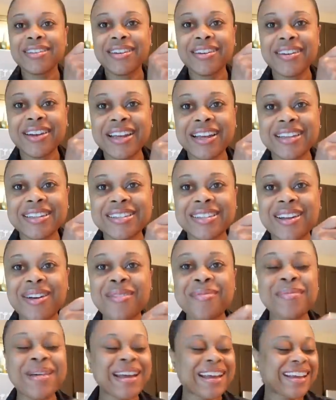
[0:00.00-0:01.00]
there it is.
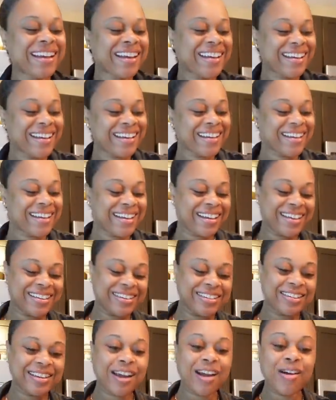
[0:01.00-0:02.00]
Oh my
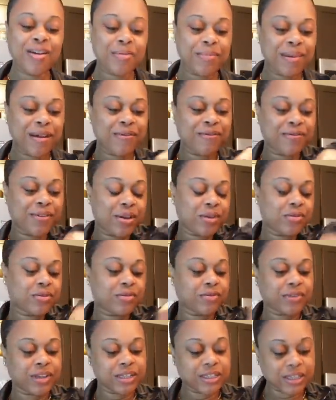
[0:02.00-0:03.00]
gosh. I hope my
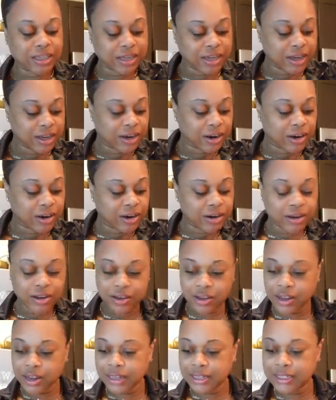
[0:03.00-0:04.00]
phone fits in here.
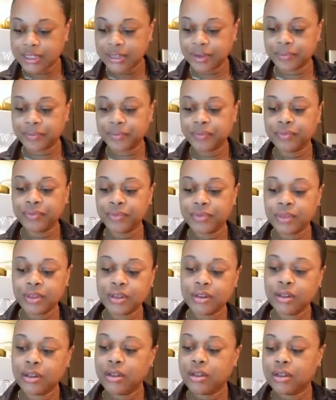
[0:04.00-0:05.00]
Let's see.
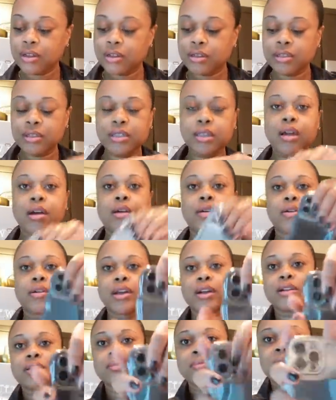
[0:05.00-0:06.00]
So
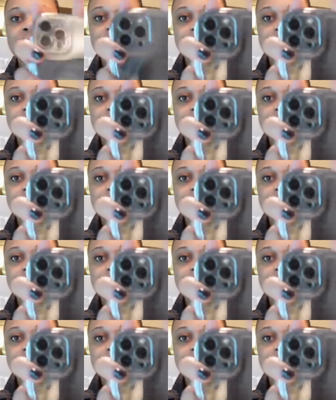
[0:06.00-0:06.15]
here's my